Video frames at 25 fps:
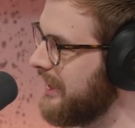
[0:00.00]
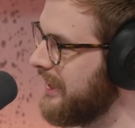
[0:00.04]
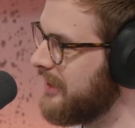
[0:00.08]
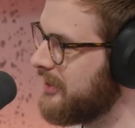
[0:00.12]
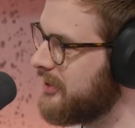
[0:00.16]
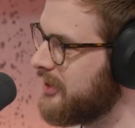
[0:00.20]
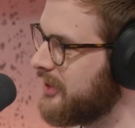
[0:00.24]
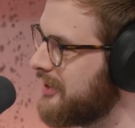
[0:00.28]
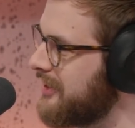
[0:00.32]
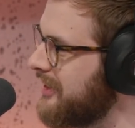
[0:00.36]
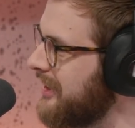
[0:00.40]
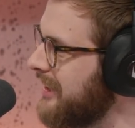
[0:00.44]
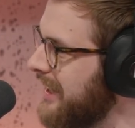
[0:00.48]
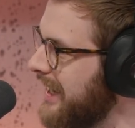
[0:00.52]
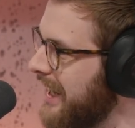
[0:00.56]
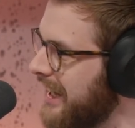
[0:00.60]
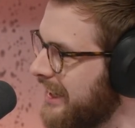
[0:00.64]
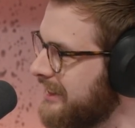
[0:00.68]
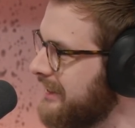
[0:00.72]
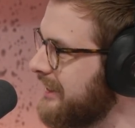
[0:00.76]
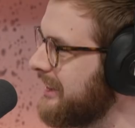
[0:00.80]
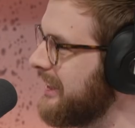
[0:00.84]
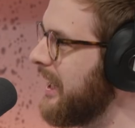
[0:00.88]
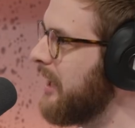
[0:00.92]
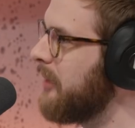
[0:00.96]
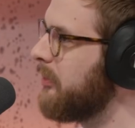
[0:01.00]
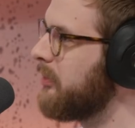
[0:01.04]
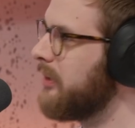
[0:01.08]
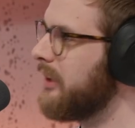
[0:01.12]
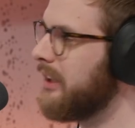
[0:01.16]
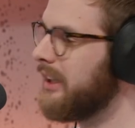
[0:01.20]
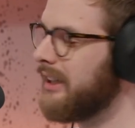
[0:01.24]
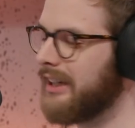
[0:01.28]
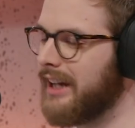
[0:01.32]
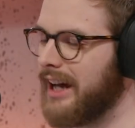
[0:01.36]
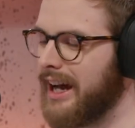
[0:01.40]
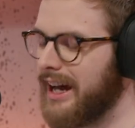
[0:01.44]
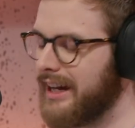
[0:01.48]
just the next step,
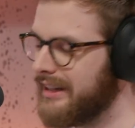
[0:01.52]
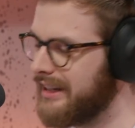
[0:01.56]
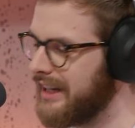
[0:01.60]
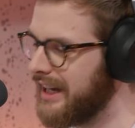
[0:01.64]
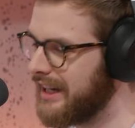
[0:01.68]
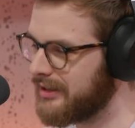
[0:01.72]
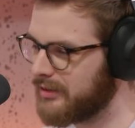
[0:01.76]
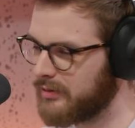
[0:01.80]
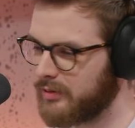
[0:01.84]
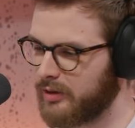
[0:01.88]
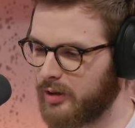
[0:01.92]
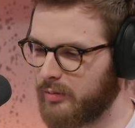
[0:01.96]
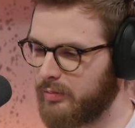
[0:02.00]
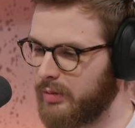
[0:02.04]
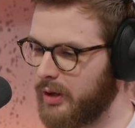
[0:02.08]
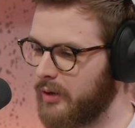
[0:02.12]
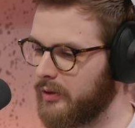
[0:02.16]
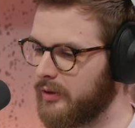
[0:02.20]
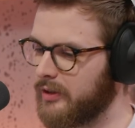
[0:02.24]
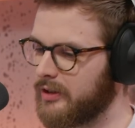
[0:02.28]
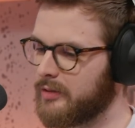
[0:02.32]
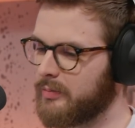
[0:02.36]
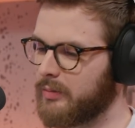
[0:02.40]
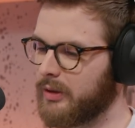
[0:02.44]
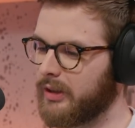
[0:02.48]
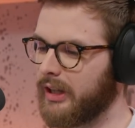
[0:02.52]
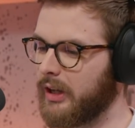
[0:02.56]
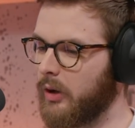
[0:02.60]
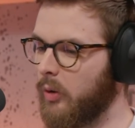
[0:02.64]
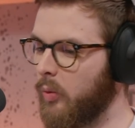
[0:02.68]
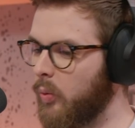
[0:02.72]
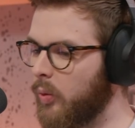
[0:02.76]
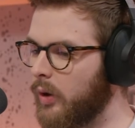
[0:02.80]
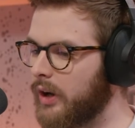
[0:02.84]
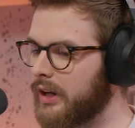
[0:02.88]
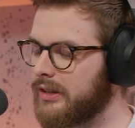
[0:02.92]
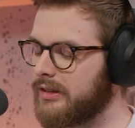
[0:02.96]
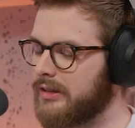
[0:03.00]
like not next week opponents, but like
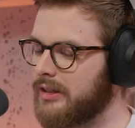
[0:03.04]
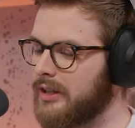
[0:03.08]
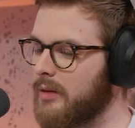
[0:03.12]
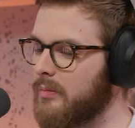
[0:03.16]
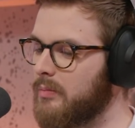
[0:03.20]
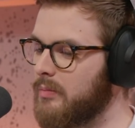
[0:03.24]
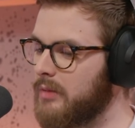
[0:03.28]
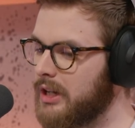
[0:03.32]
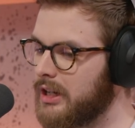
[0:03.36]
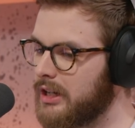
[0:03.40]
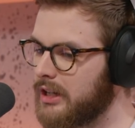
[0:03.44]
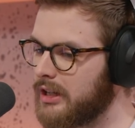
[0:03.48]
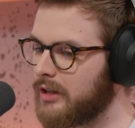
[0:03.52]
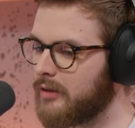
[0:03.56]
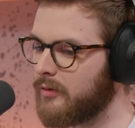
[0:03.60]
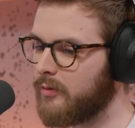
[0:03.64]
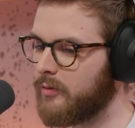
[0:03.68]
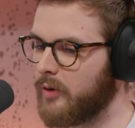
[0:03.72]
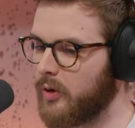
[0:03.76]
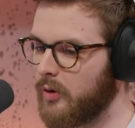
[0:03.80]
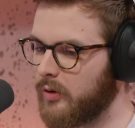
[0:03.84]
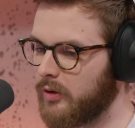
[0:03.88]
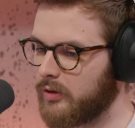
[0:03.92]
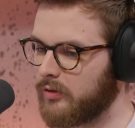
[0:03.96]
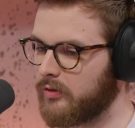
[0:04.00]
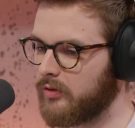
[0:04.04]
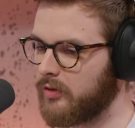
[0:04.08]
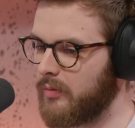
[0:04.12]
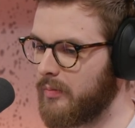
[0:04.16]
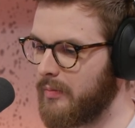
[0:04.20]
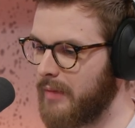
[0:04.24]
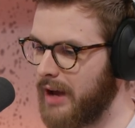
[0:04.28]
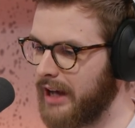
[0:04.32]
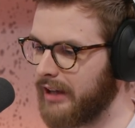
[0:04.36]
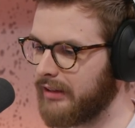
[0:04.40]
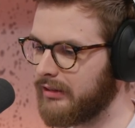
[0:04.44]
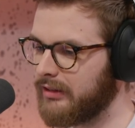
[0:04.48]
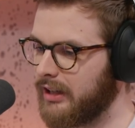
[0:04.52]
what is the immediate focus from
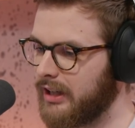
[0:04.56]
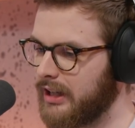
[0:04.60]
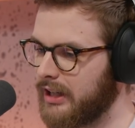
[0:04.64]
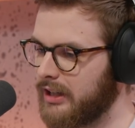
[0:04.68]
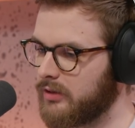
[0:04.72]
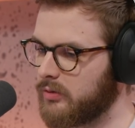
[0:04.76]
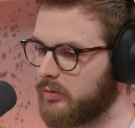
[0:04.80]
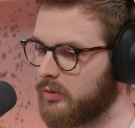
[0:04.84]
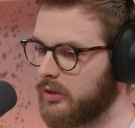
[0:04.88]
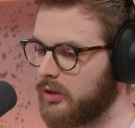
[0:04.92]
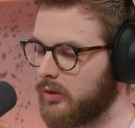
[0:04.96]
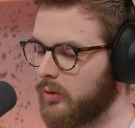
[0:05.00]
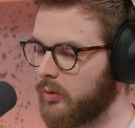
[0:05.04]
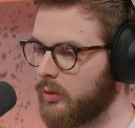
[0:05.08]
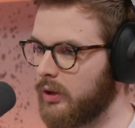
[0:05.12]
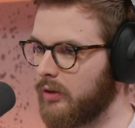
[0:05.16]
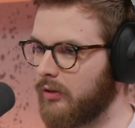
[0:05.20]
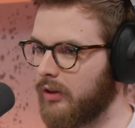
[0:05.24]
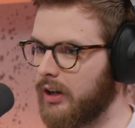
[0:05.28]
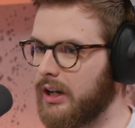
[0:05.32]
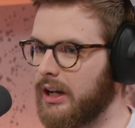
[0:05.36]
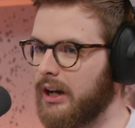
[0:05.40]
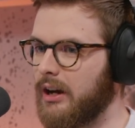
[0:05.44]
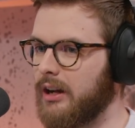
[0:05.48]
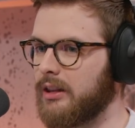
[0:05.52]
Mad Lions week to week right now?